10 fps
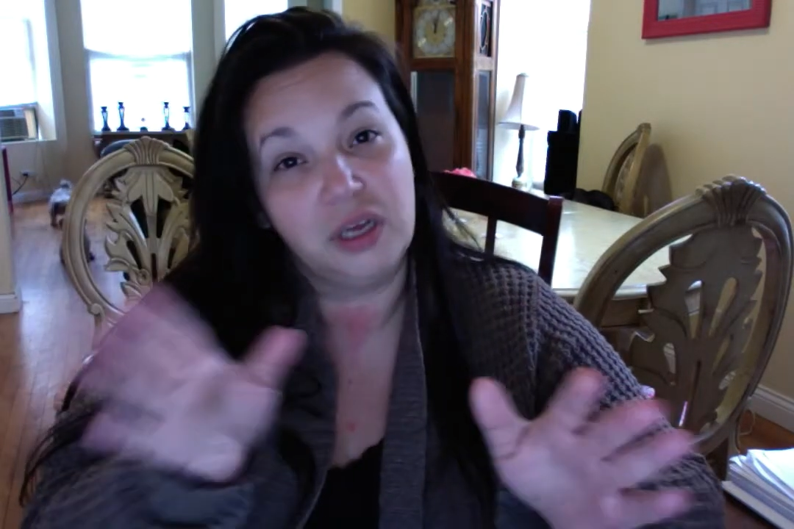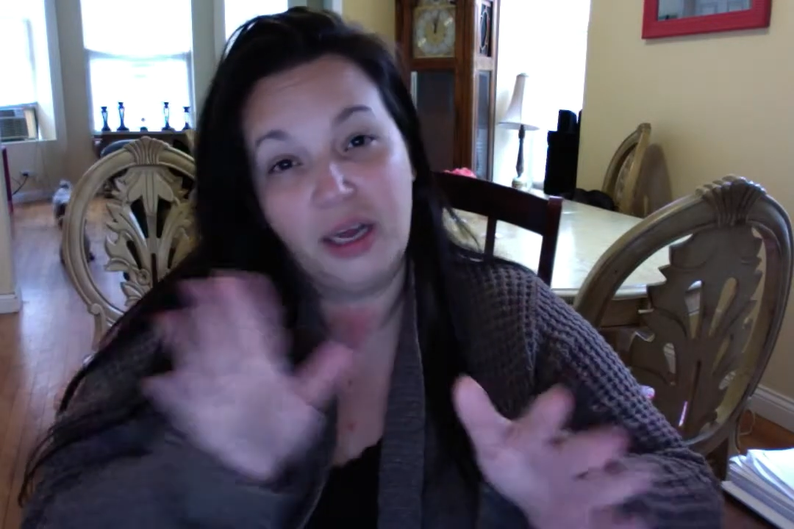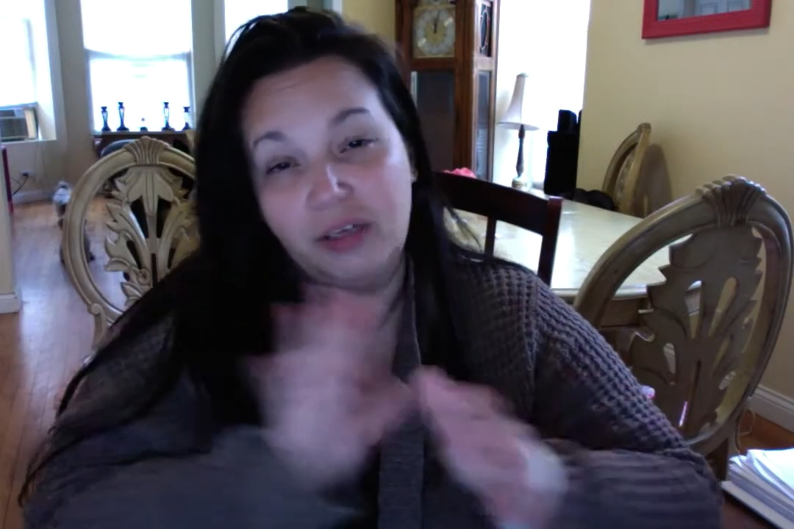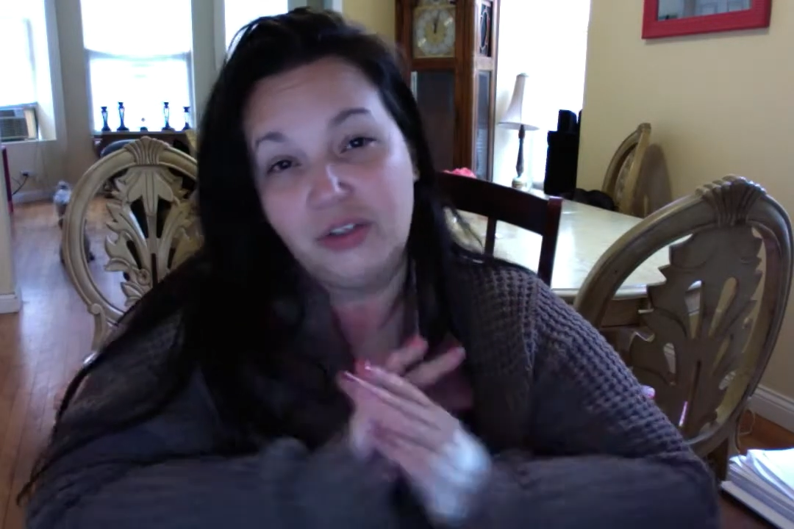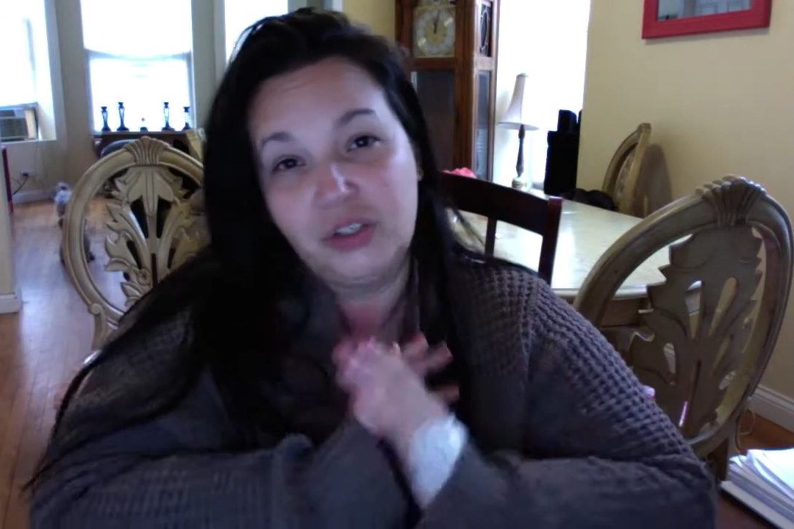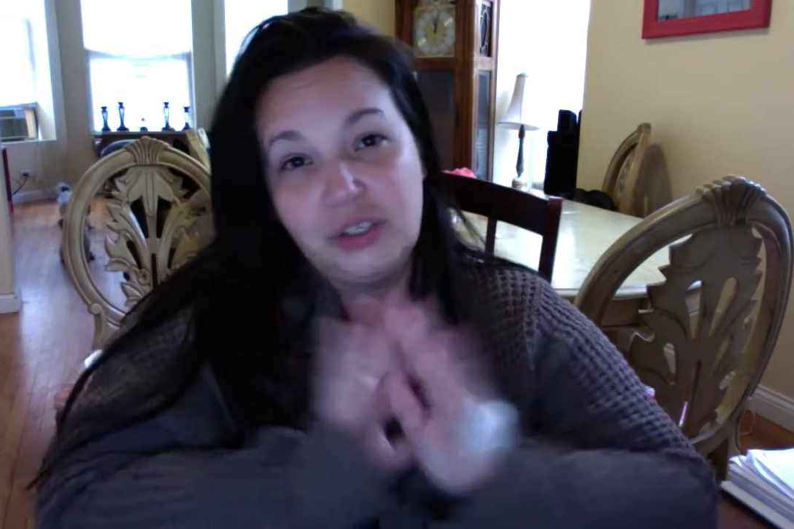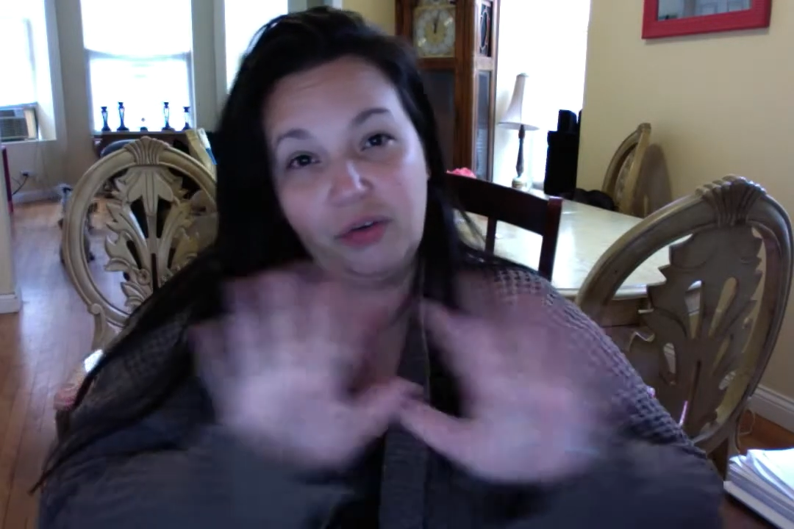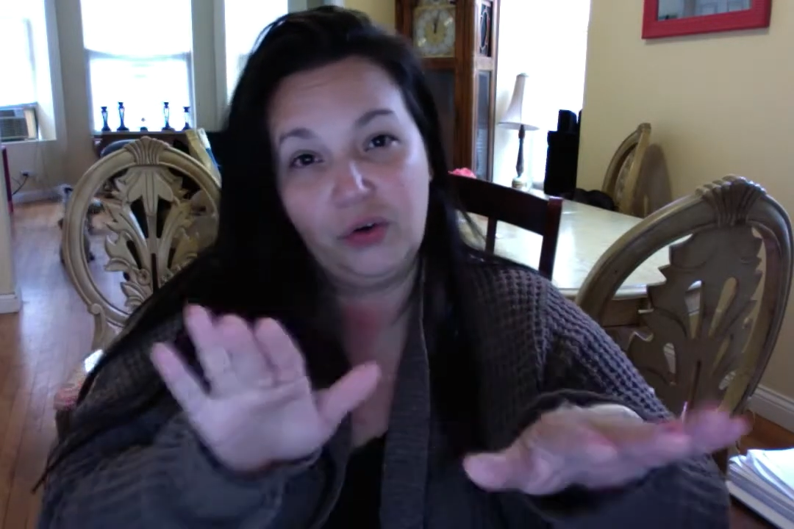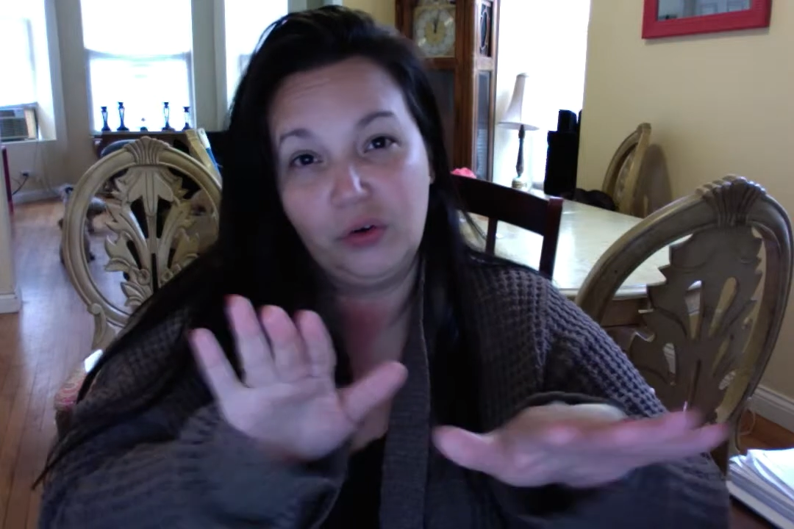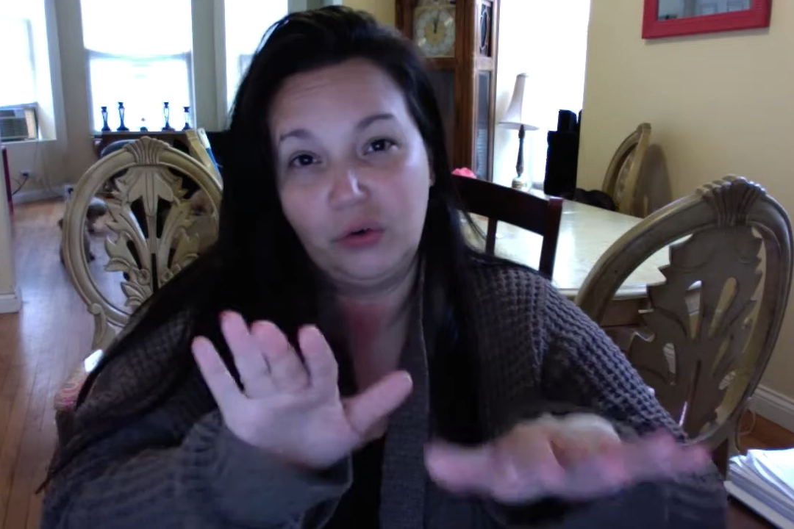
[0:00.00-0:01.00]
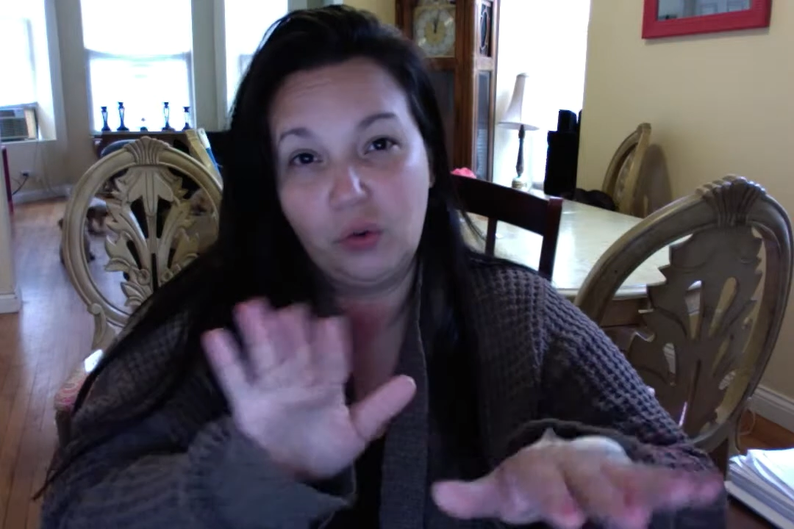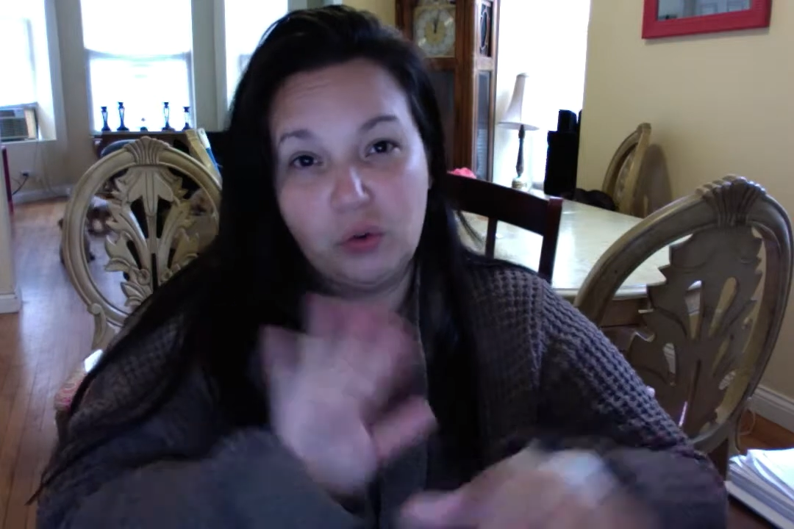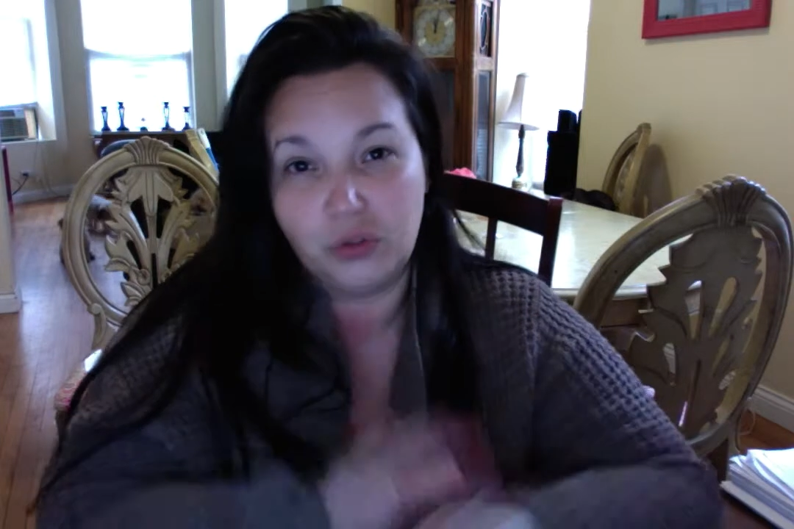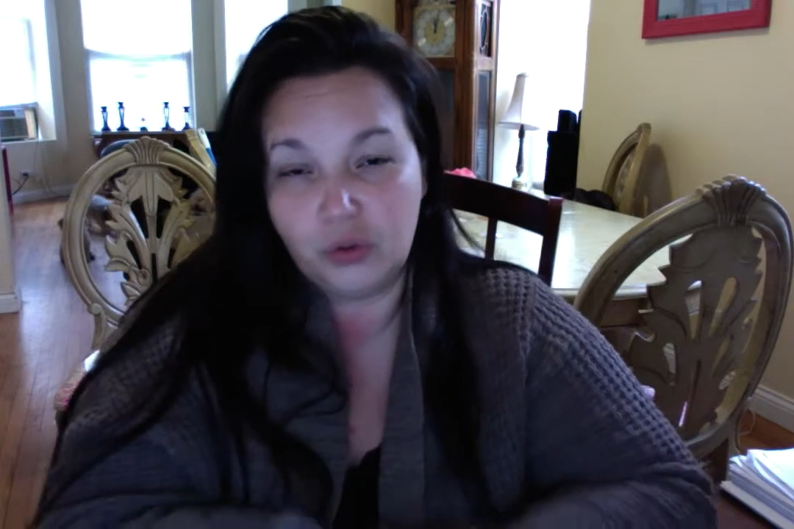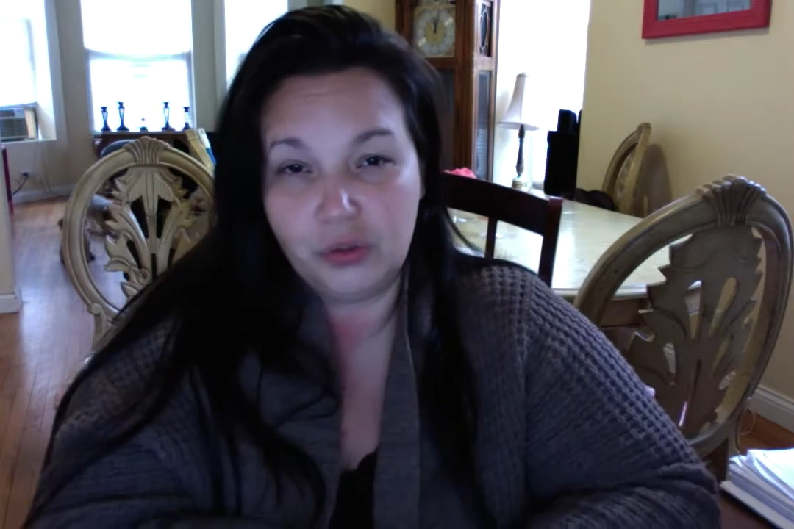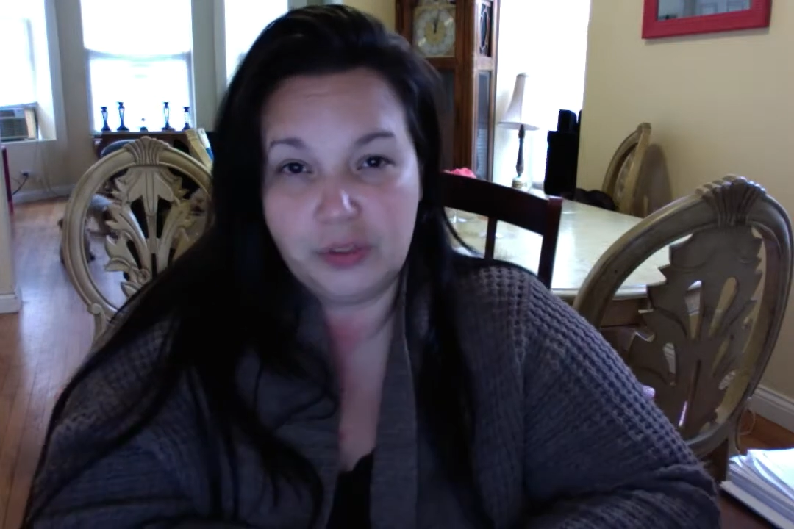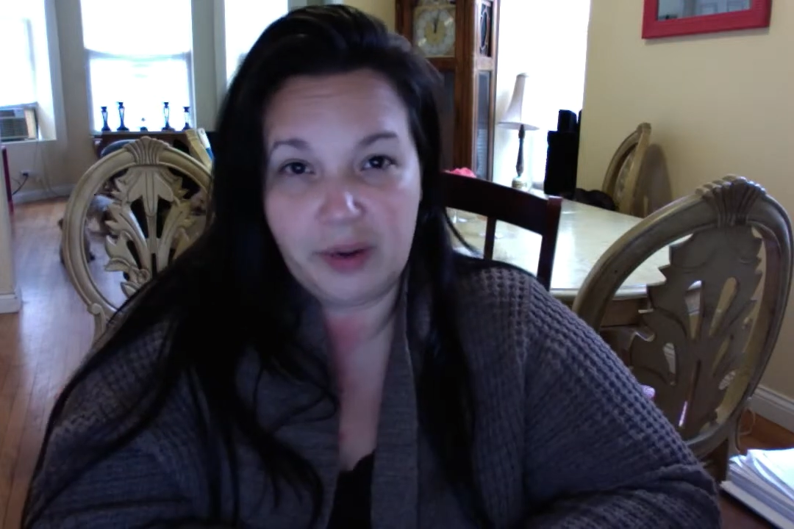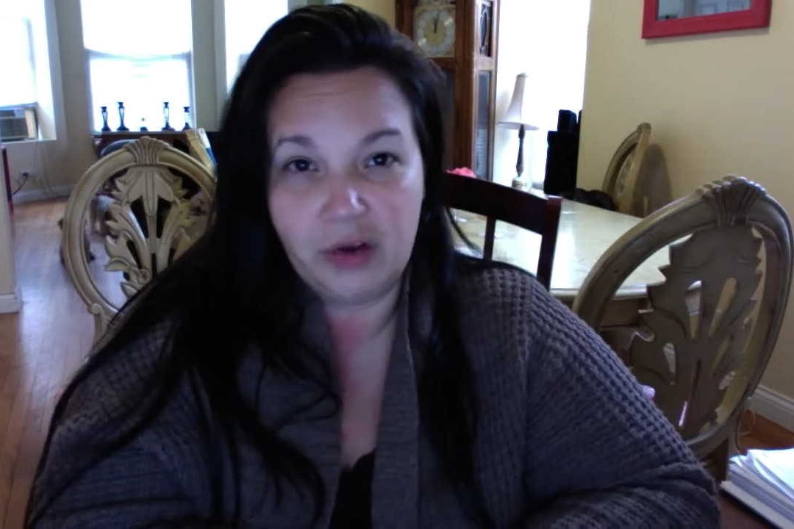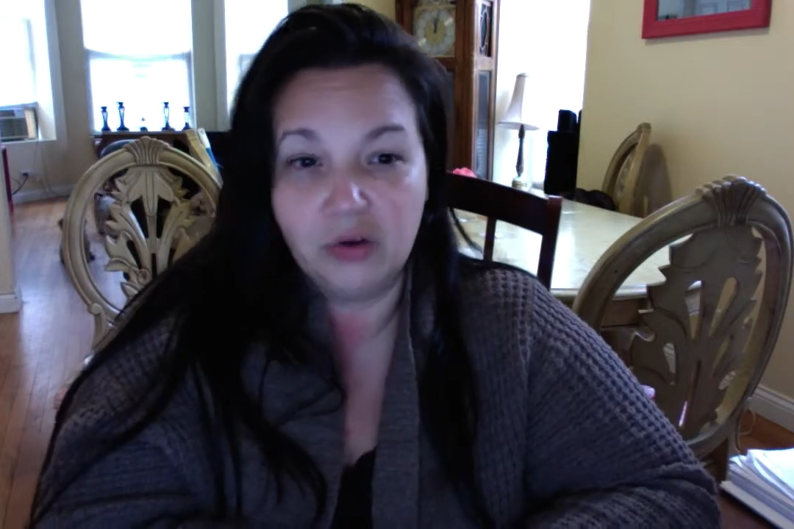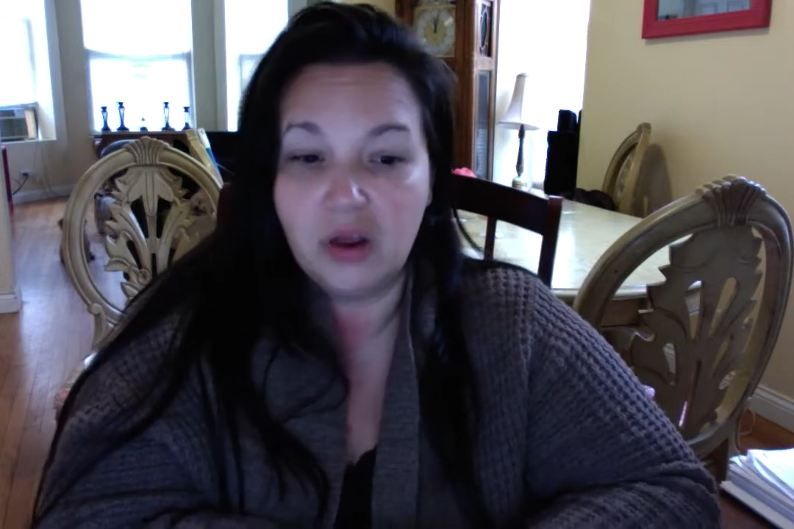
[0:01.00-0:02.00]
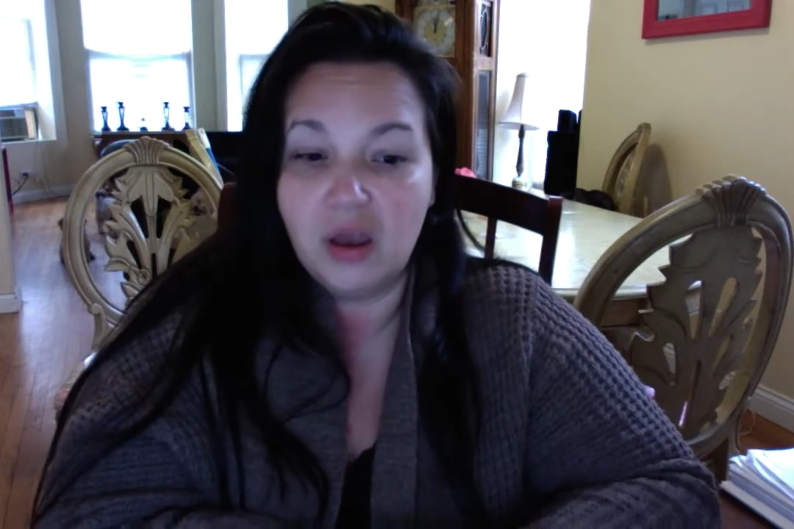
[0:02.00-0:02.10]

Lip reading: I just have heard horror stories about.